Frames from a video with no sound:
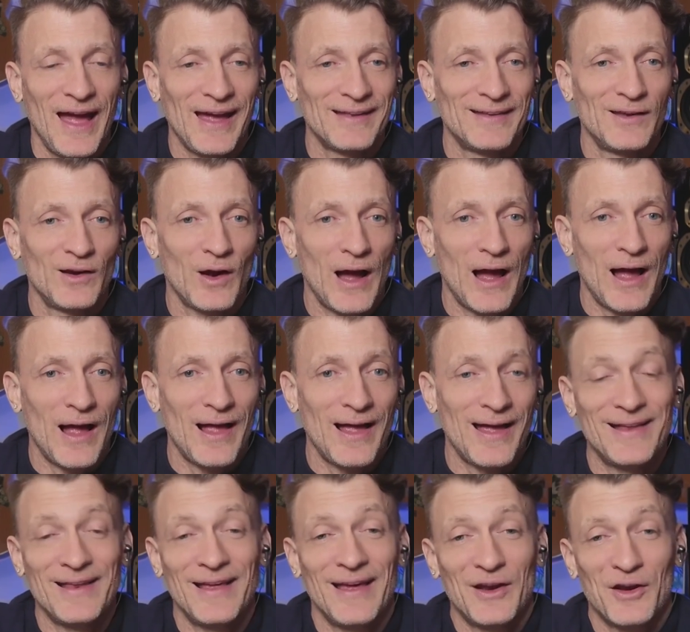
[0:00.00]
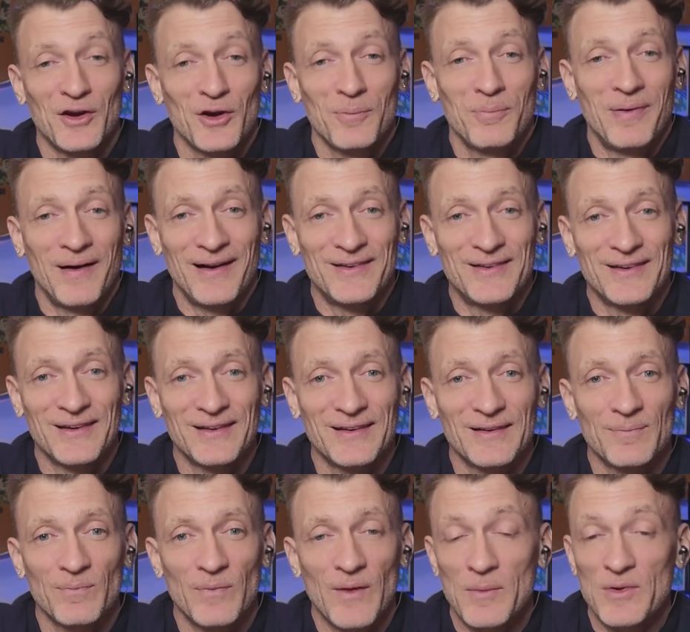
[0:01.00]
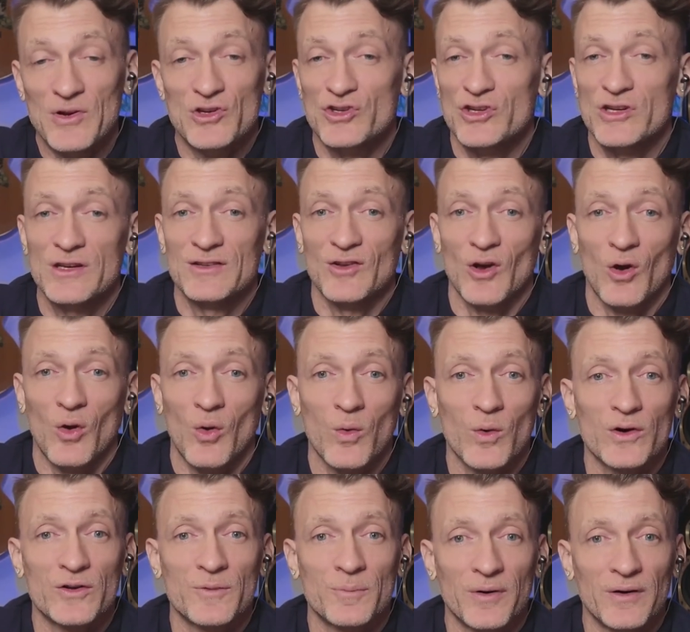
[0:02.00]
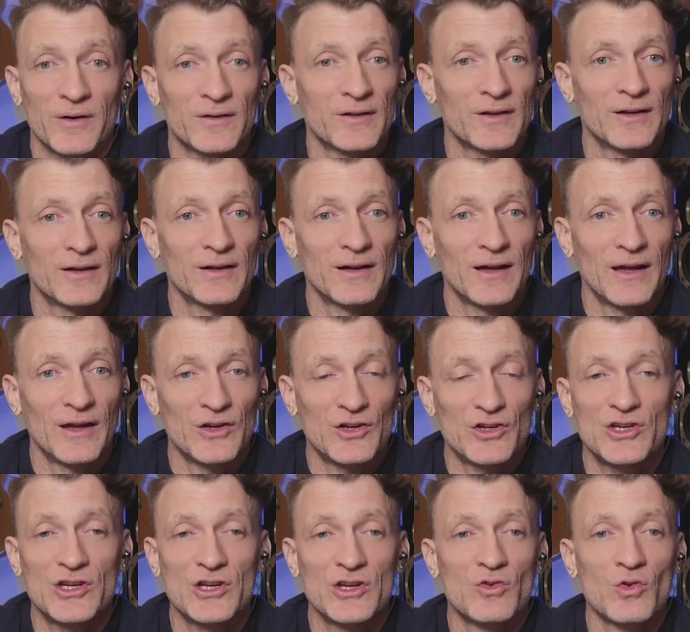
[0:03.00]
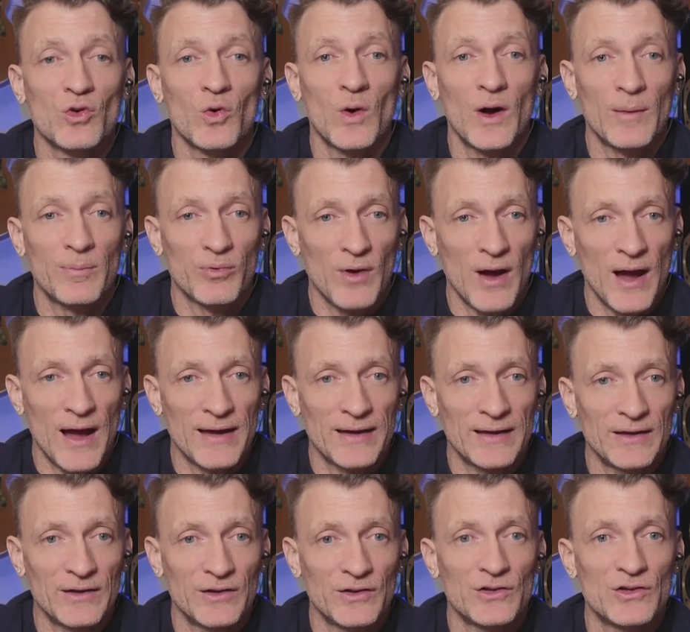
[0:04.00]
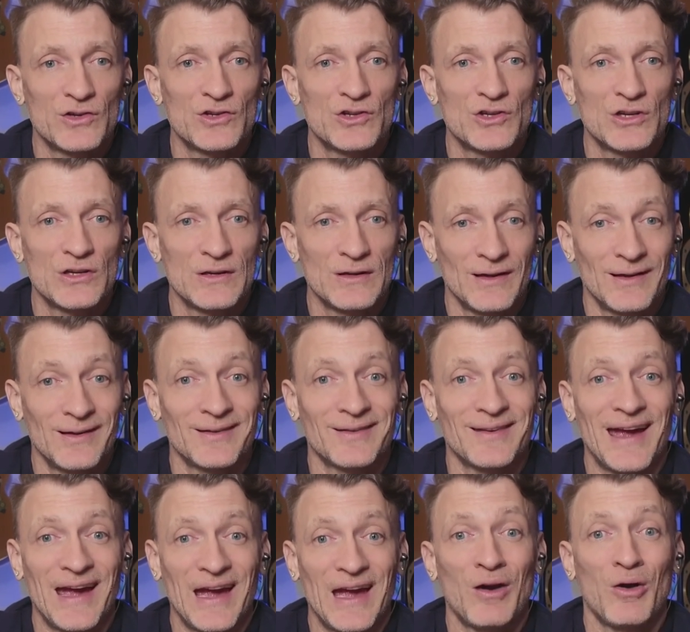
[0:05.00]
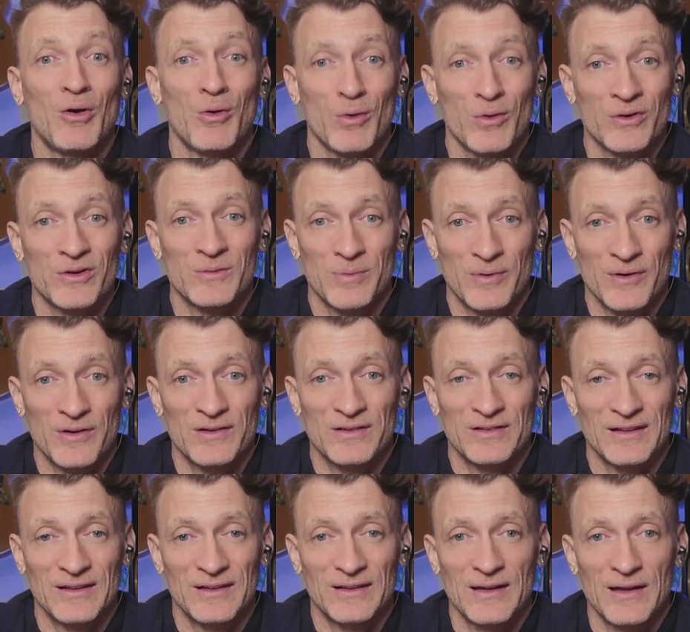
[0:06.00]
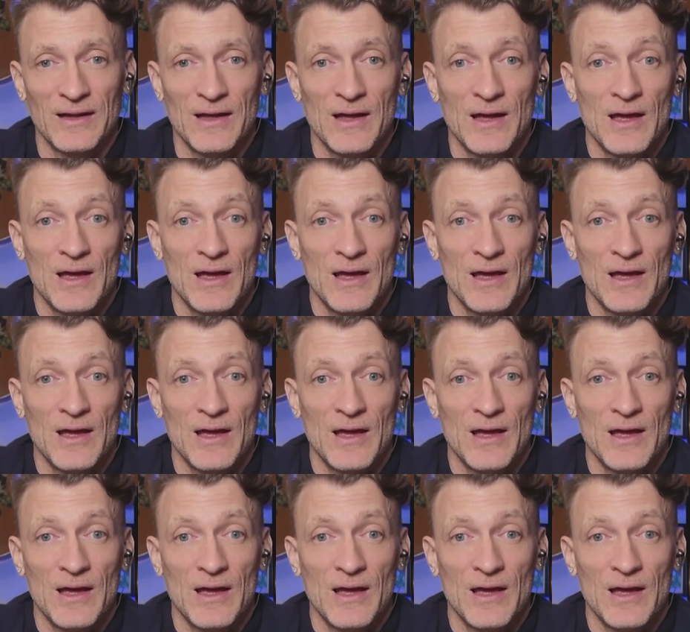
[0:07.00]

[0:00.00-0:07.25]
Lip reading: and and her budget. I mean, she's a horse person. If she grew up riding, she is a horse person.